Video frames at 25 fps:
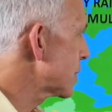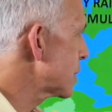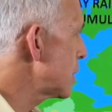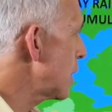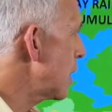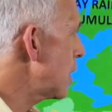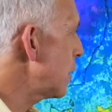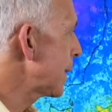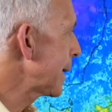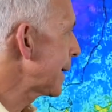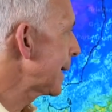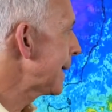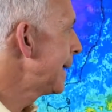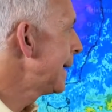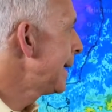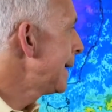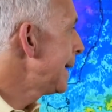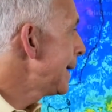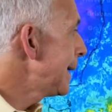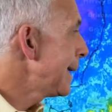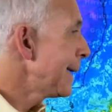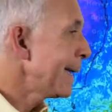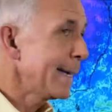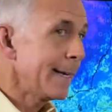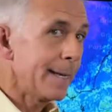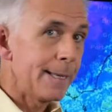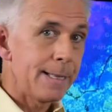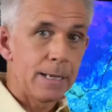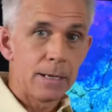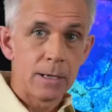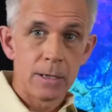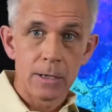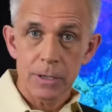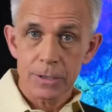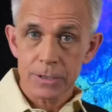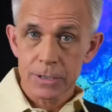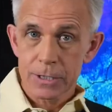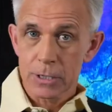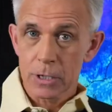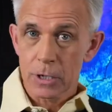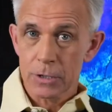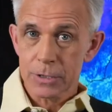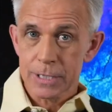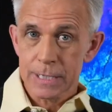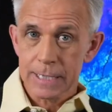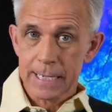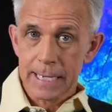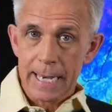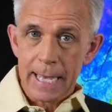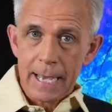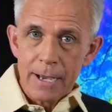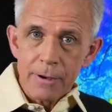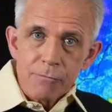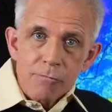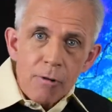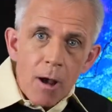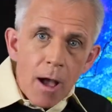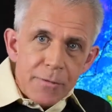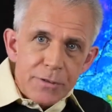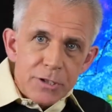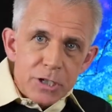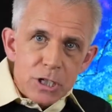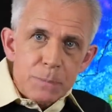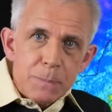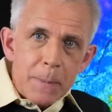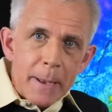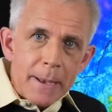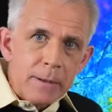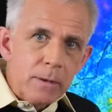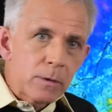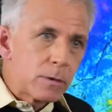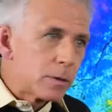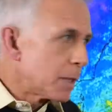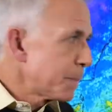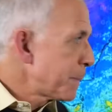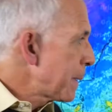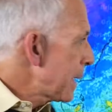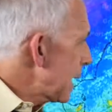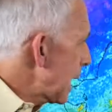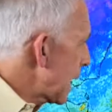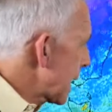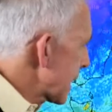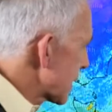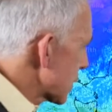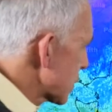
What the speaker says: going. Lots and lots of cloud, rather speckled, a bit like